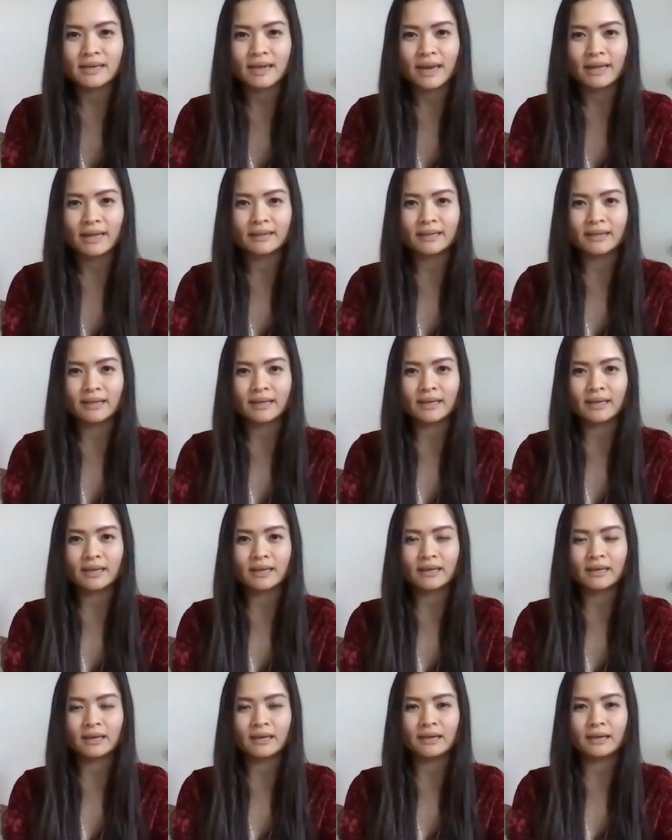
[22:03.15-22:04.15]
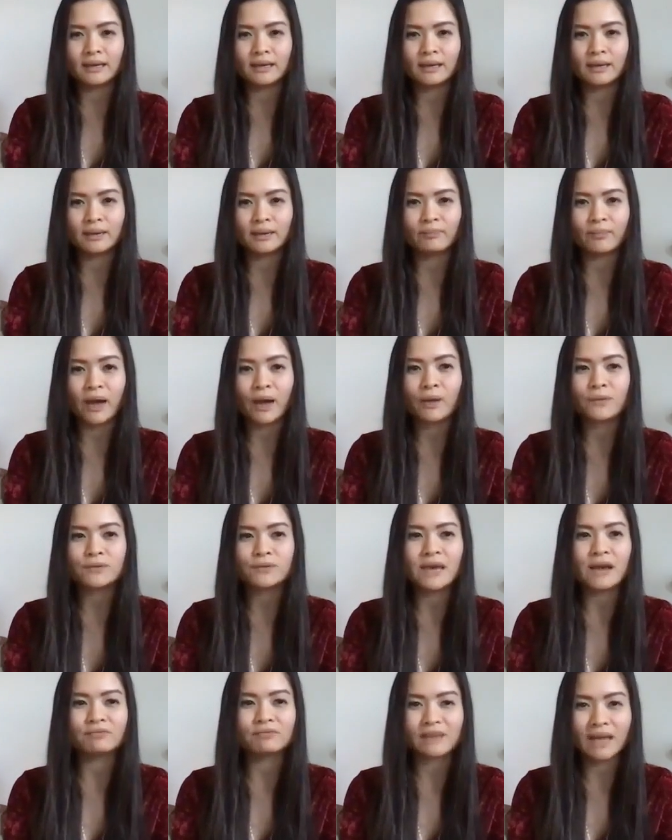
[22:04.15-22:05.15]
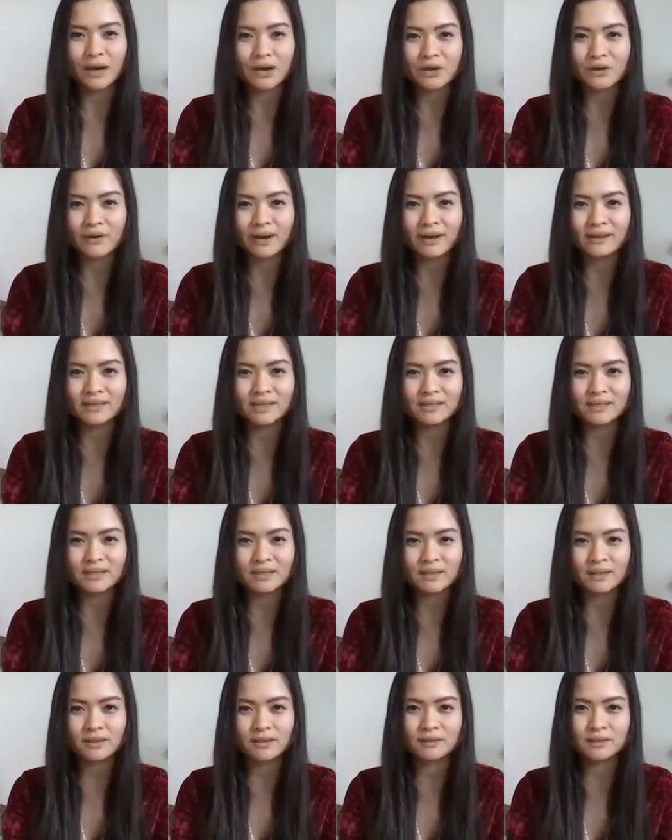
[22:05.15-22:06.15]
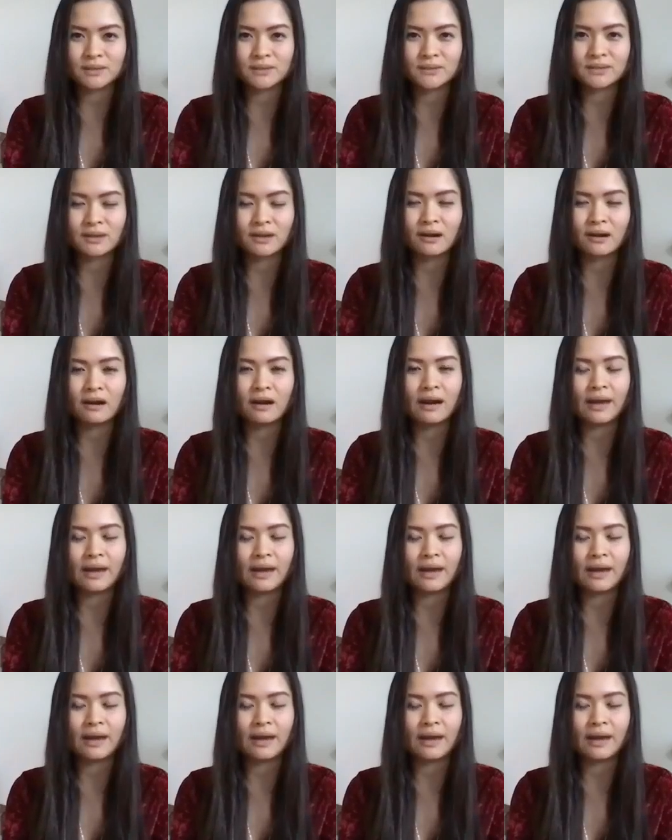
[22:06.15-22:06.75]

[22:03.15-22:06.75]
And then I also have flower crowns, as you saw,